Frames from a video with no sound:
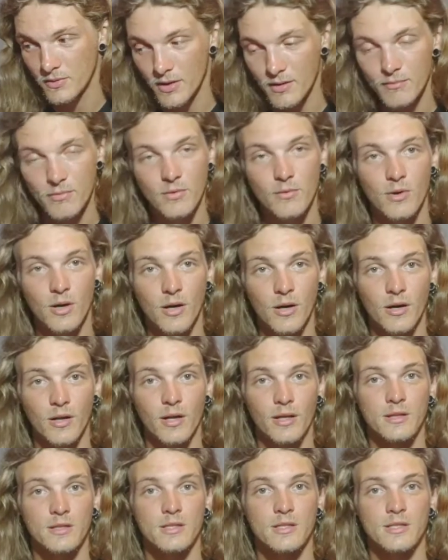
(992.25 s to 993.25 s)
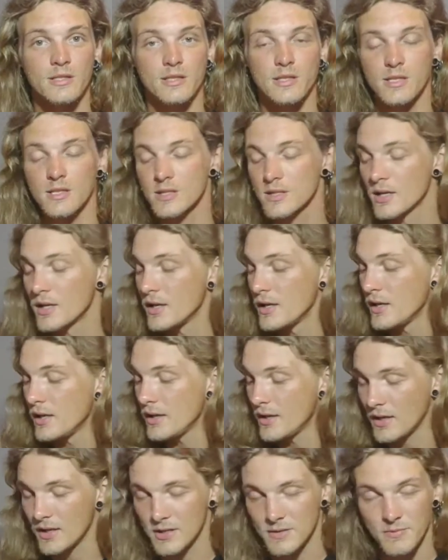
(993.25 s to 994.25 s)
number one at this list
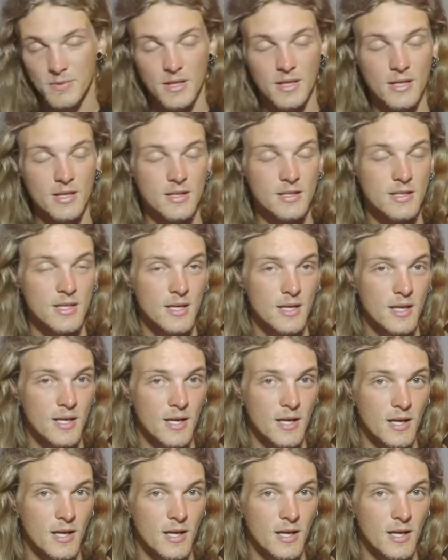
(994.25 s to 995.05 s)
is because,